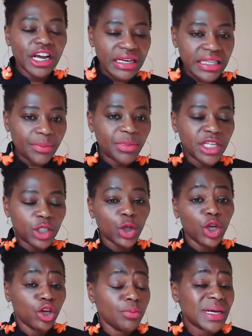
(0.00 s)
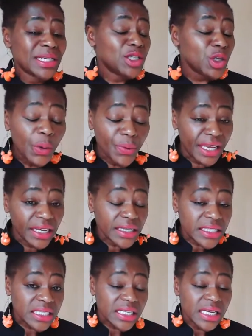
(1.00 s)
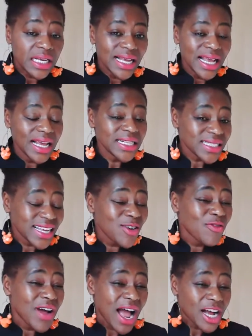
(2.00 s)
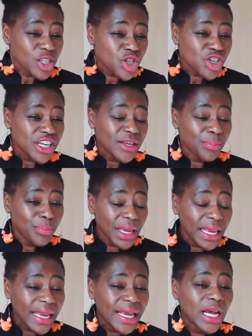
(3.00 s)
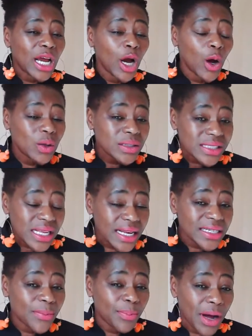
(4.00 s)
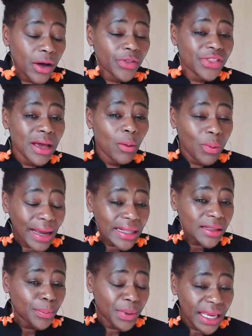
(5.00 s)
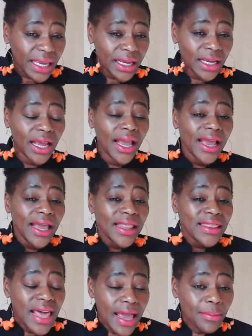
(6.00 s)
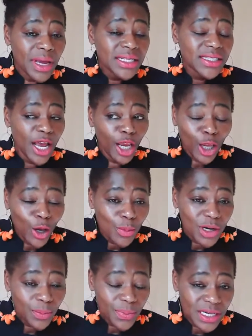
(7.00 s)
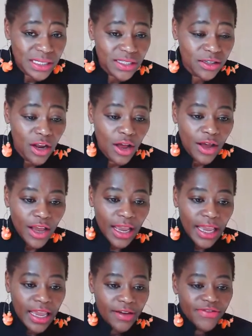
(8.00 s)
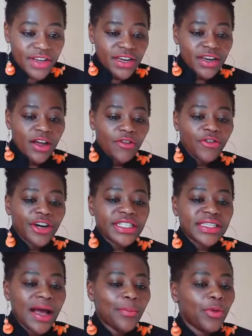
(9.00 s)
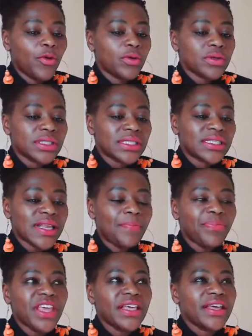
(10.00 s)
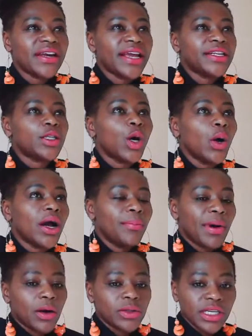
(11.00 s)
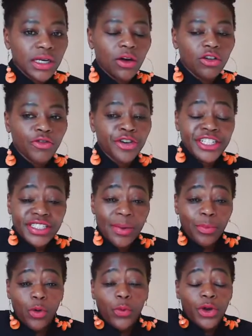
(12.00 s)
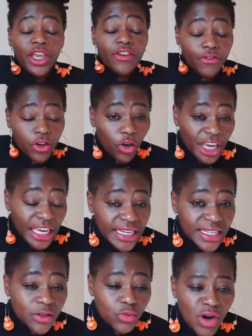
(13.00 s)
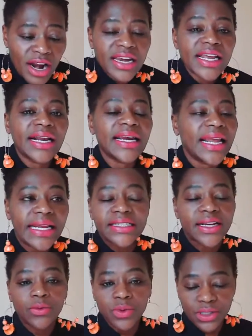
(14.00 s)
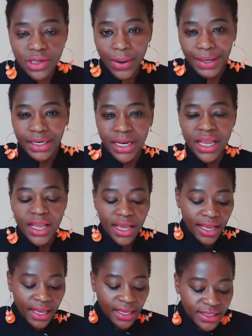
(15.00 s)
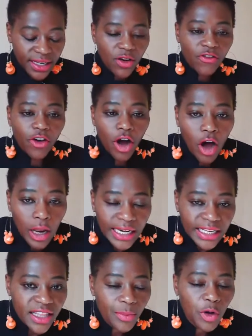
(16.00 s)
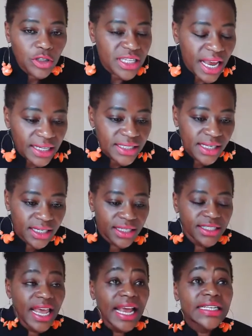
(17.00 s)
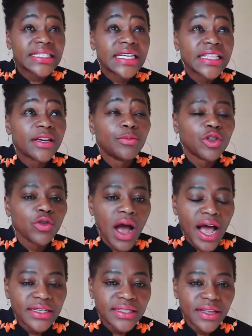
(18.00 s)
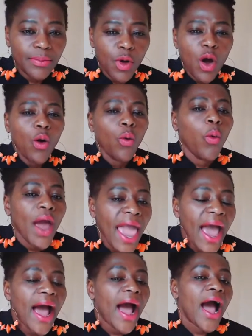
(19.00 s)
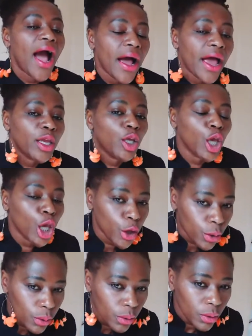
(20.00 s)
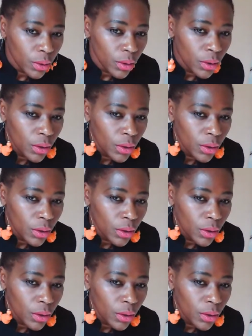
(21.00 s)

turned them into human doings instead of actually being concerned about their well-being, them as a human person. Even, for example, something that I talk about a lot, for example, if your kid is running late outside, instead of calling them or texting them to ask them, where are you?